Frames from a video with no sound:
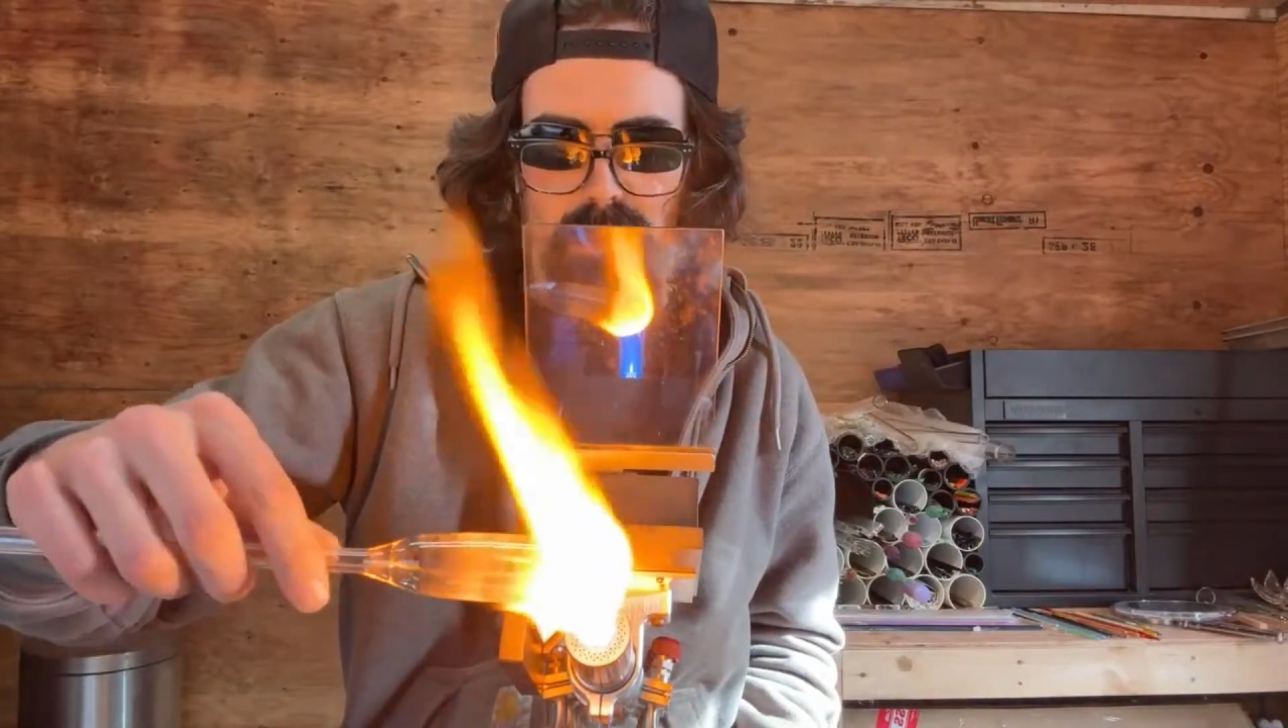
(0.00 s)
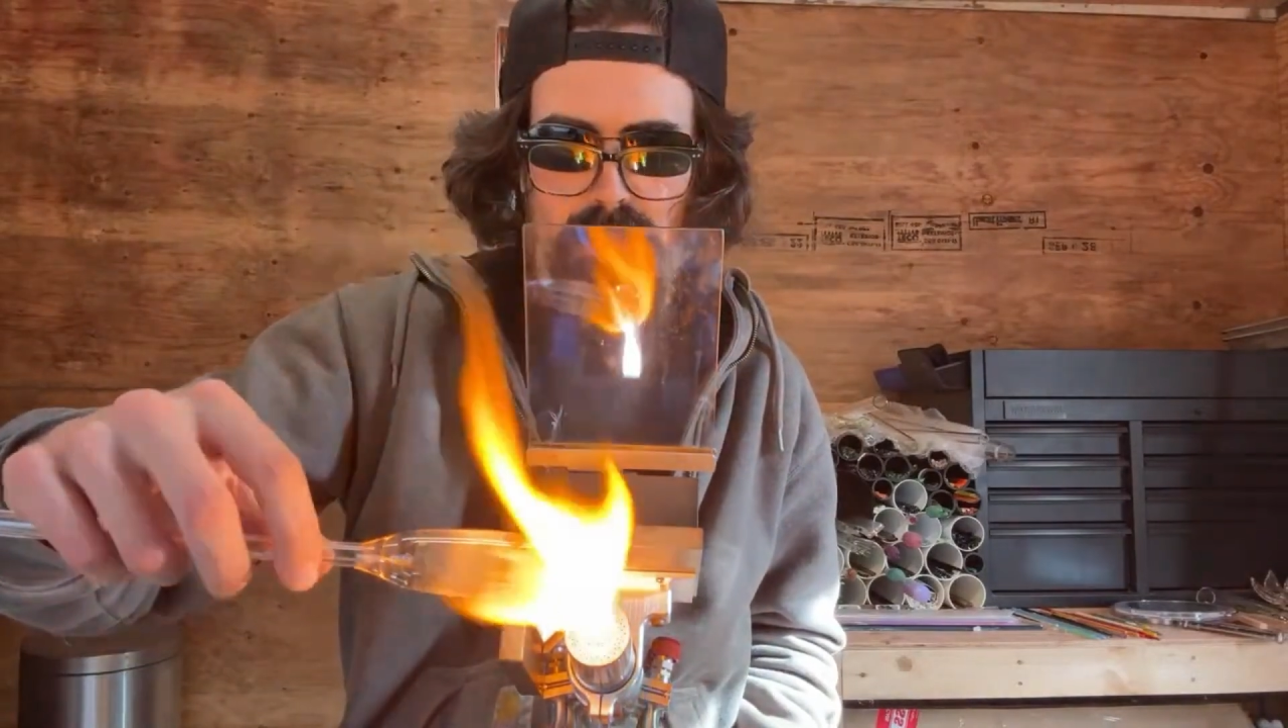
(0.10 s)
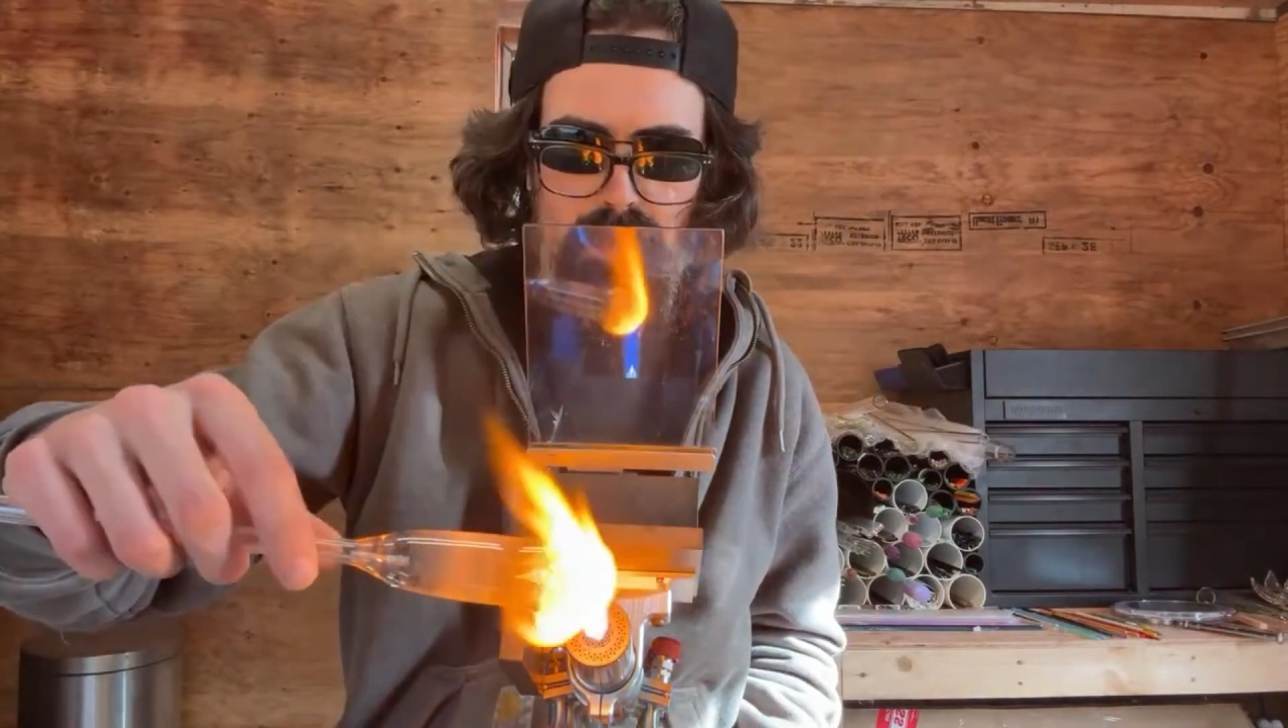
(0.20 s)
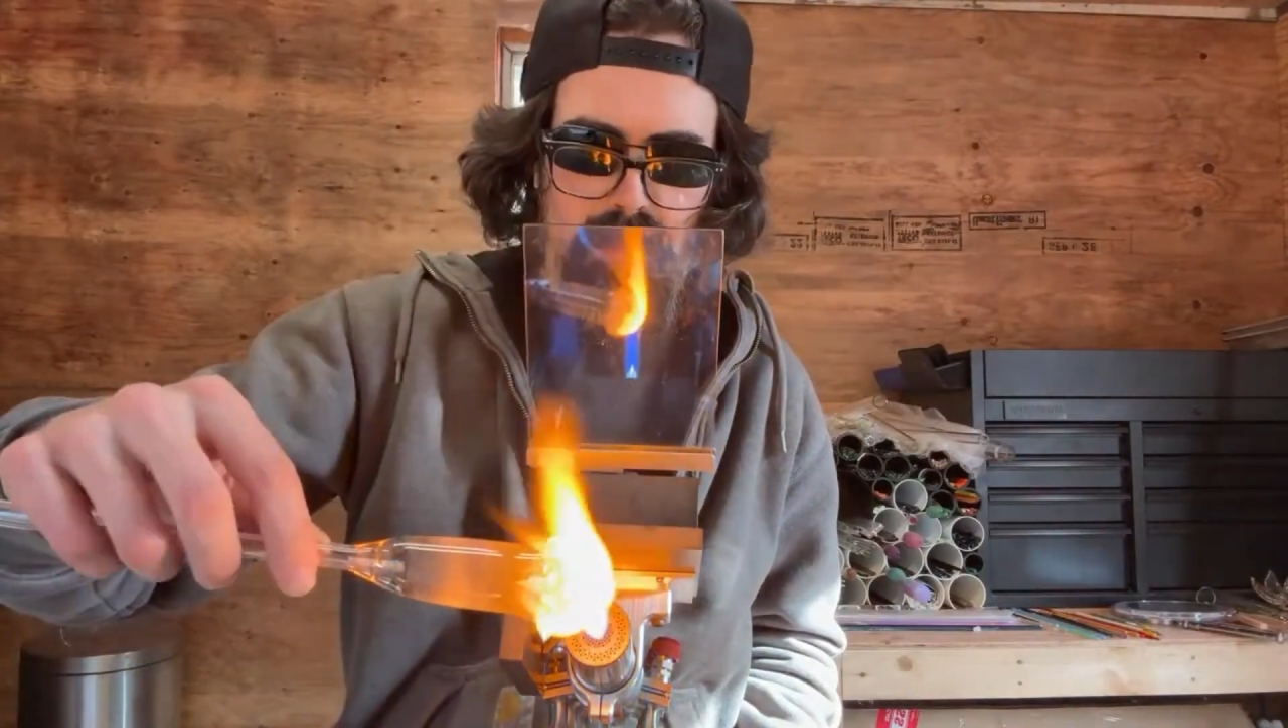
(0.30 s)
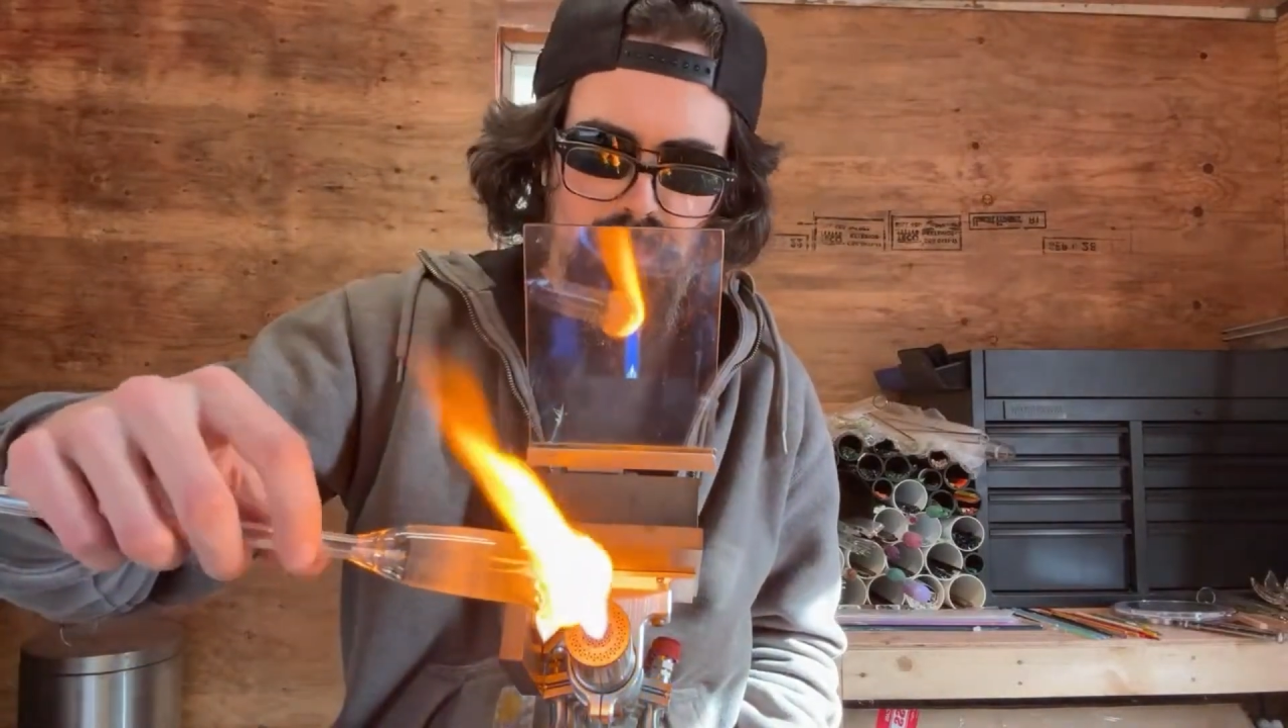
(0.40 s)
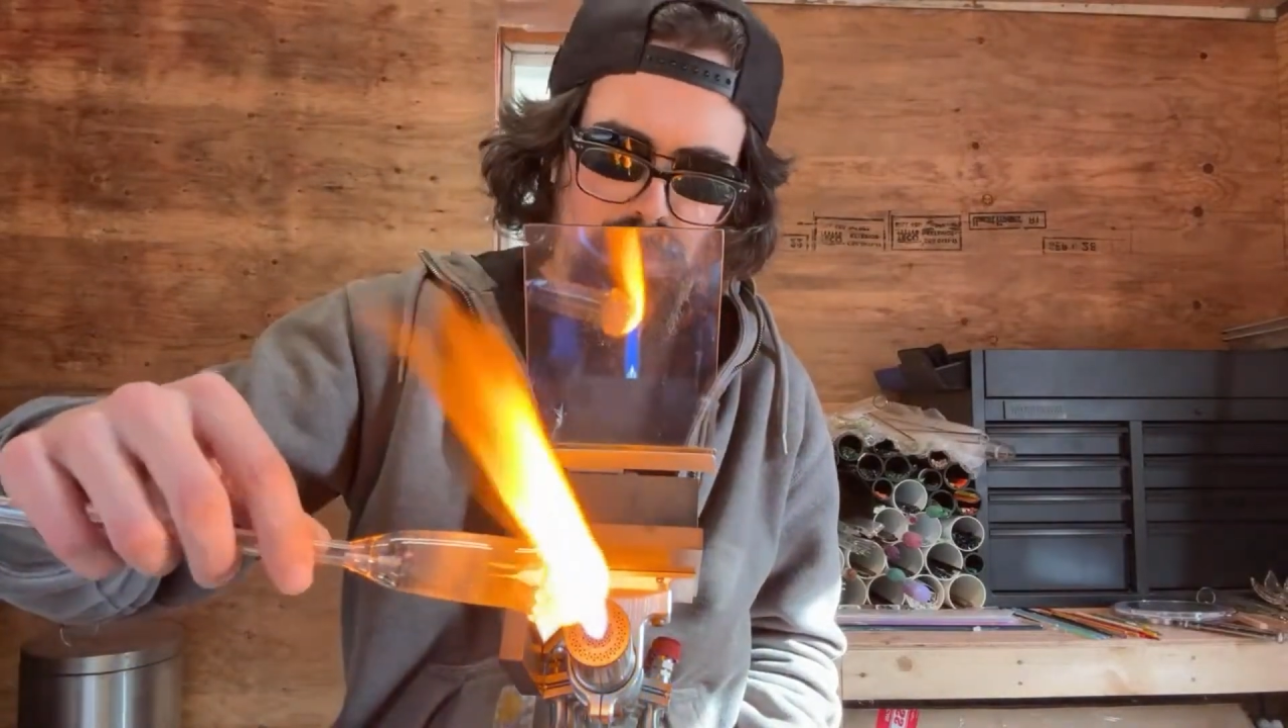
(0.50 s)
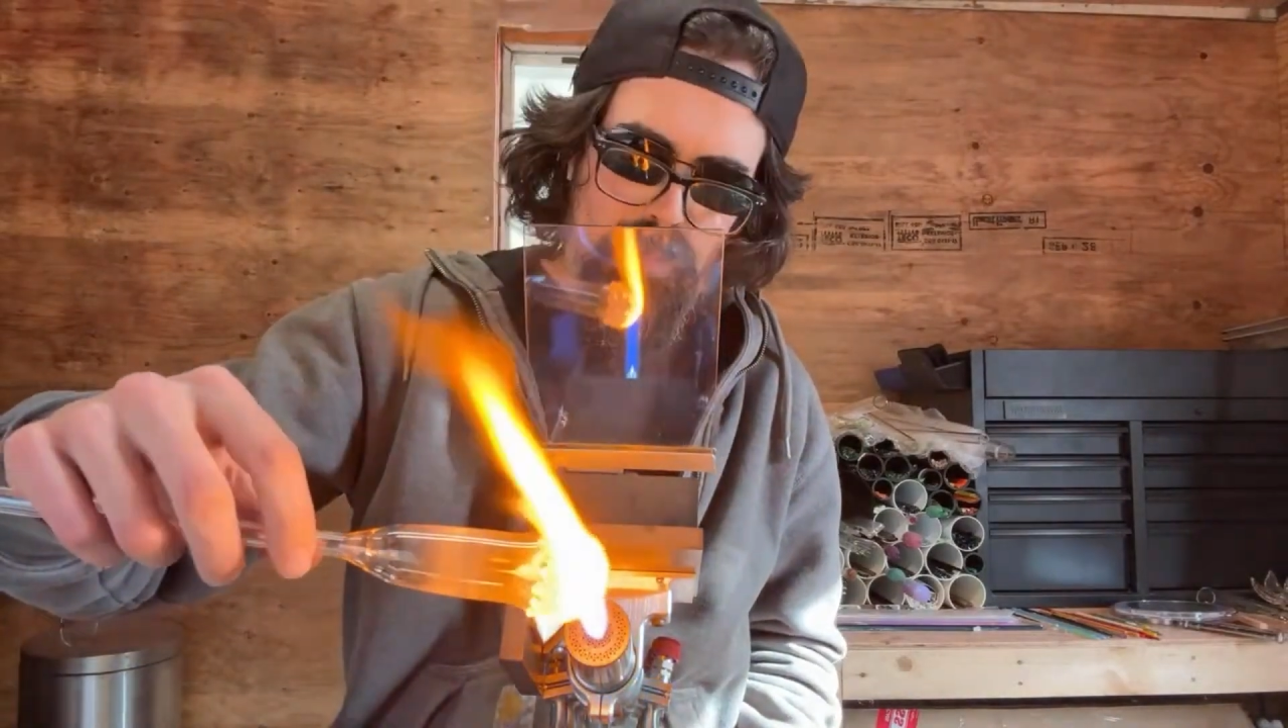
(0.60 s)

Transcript: and then put my